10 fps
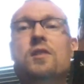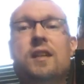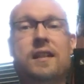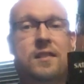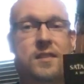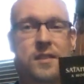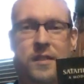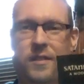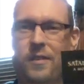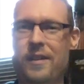
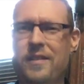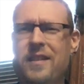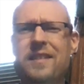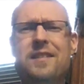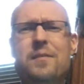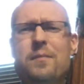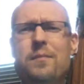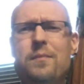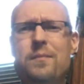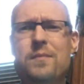6th, though I think
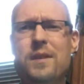some